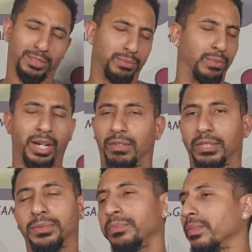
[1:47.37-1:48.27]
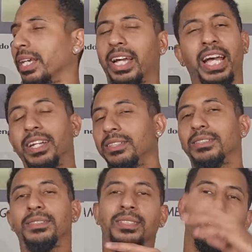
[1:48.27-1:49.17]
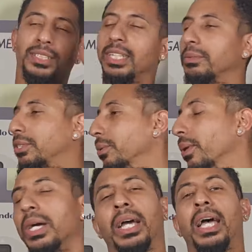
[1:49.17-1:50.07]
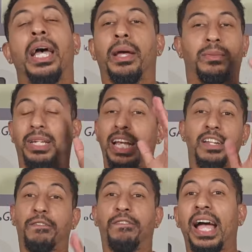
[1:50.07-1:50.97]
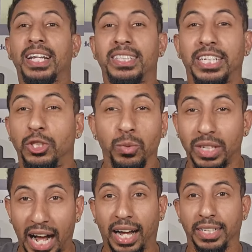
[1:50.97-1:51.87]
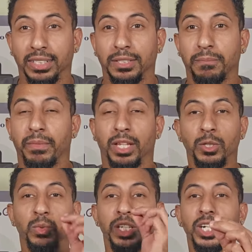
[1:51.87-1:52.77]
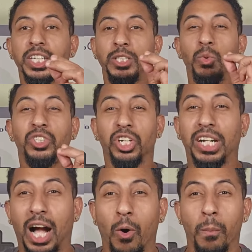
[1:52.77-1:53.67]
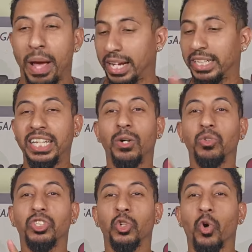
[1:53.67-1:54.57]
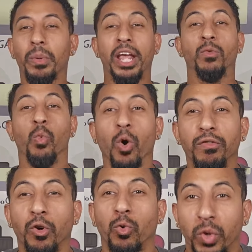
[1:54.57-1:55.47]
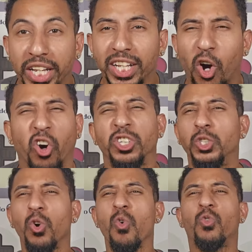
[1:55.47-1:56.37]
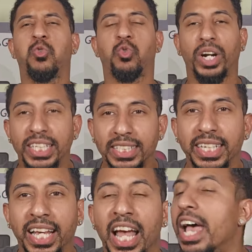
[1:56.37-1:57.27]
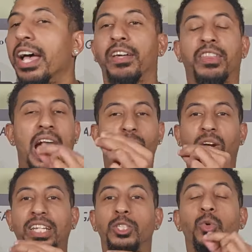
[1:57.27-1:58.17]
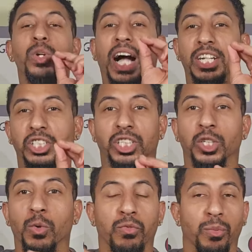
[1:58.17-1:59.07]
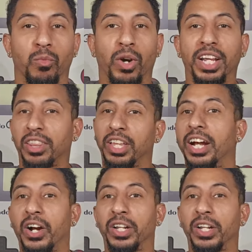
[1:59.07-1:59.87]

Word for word: whatever. And it was cool. And the fact that you guys you literally you took out Magneto, Storm, and Wolverine. Are you crazy? That right, you guys should have known from right there